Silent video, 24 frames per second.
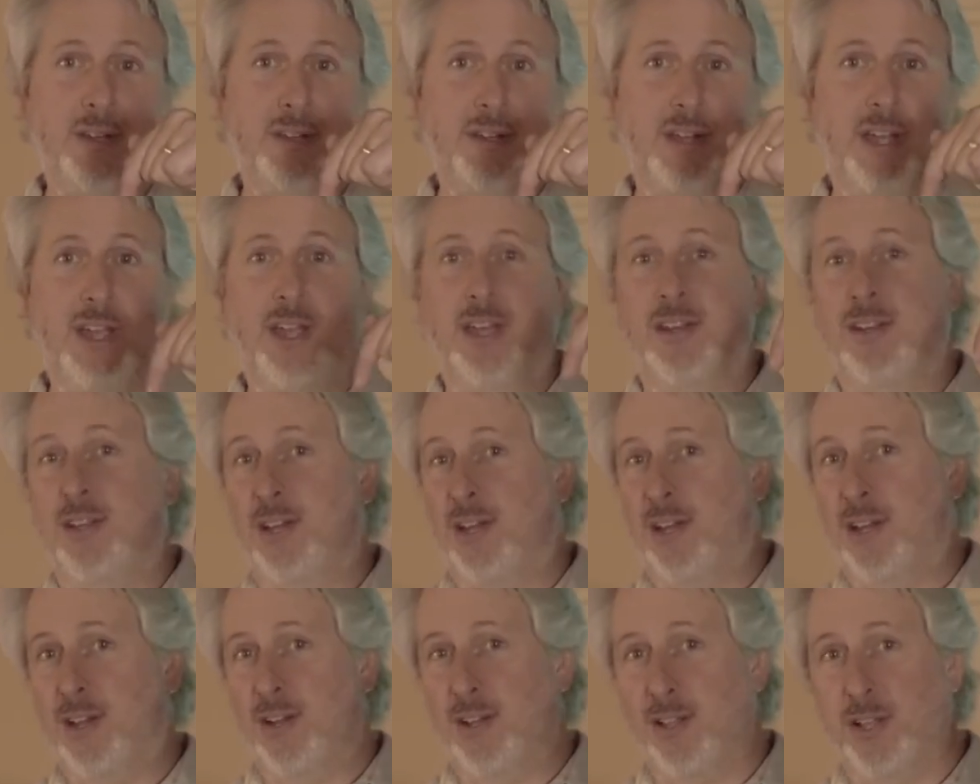and
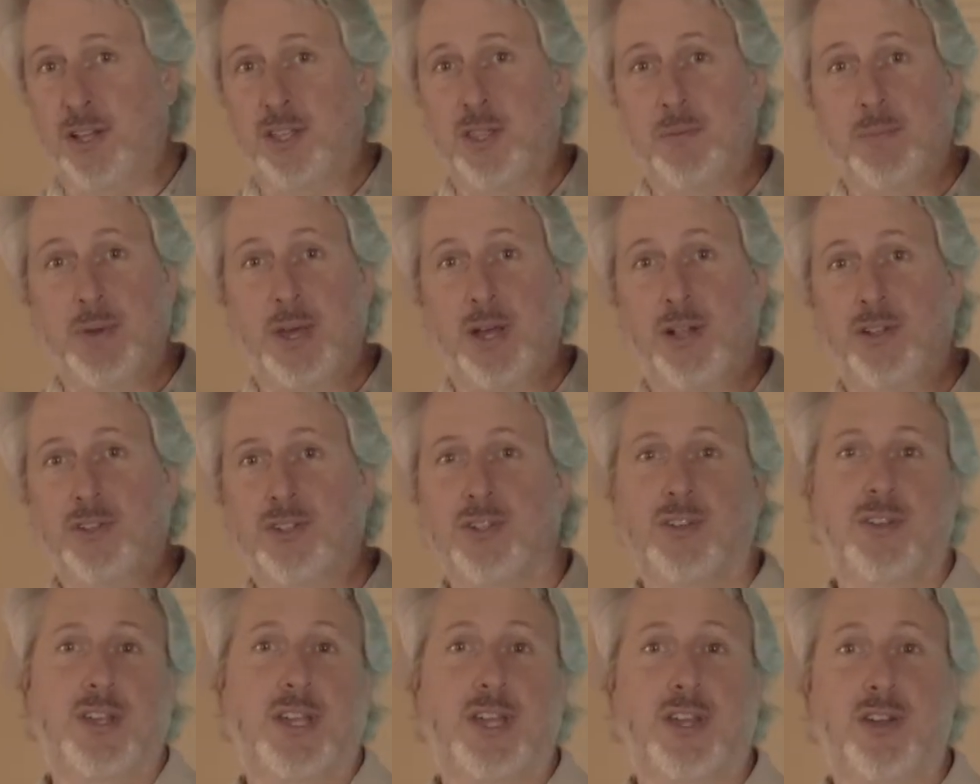click the bell
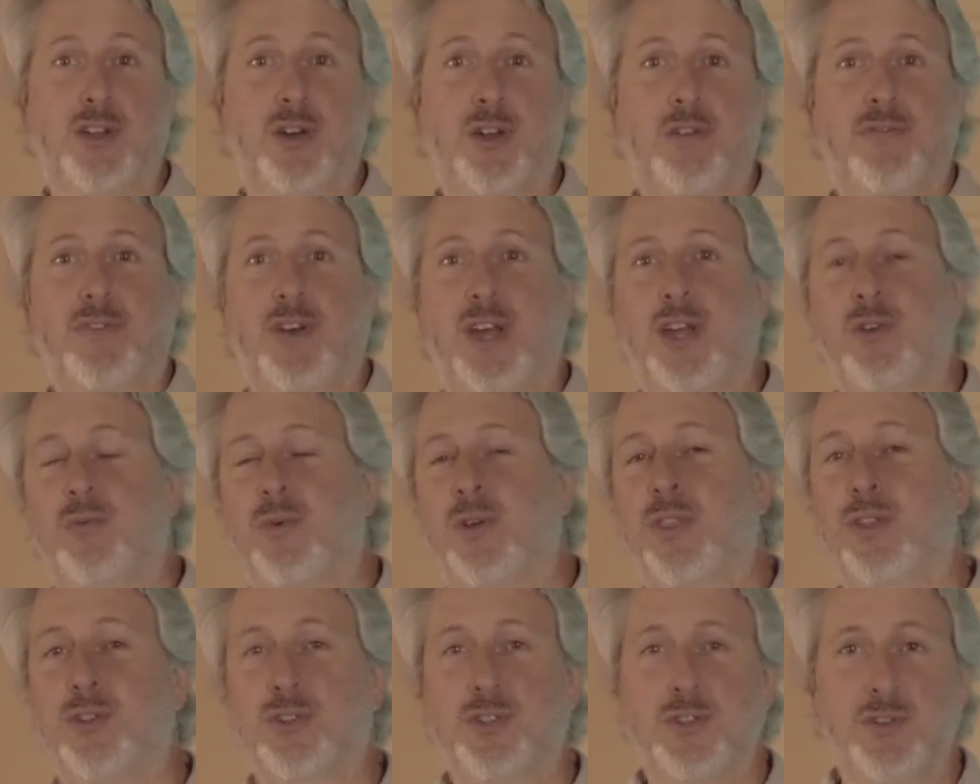so you get notified when
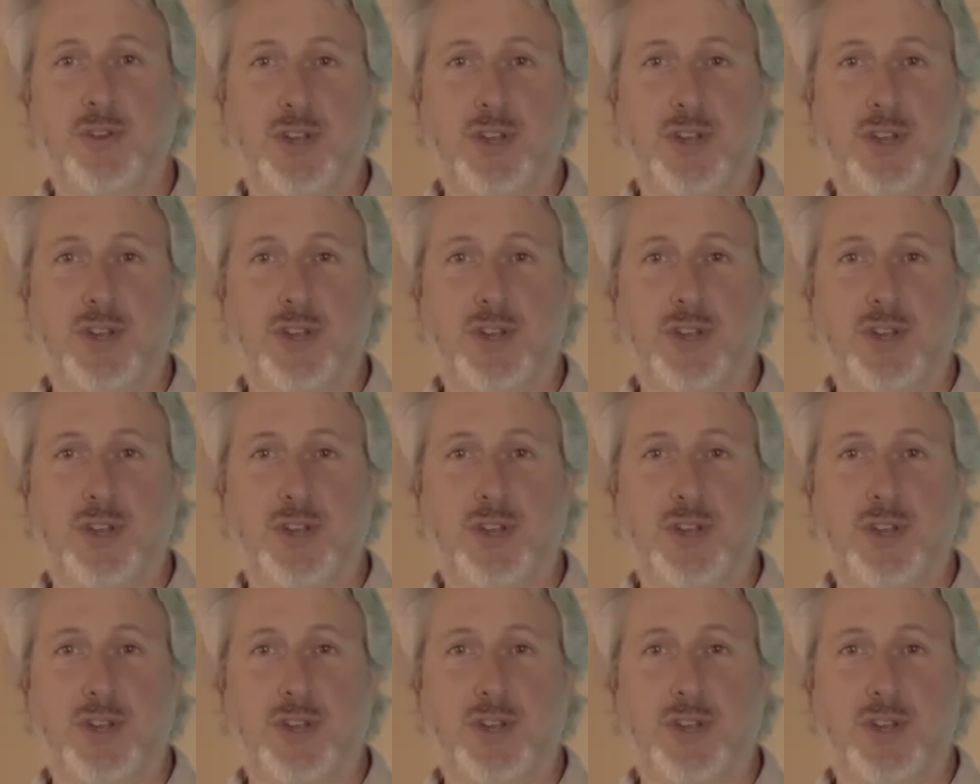there's new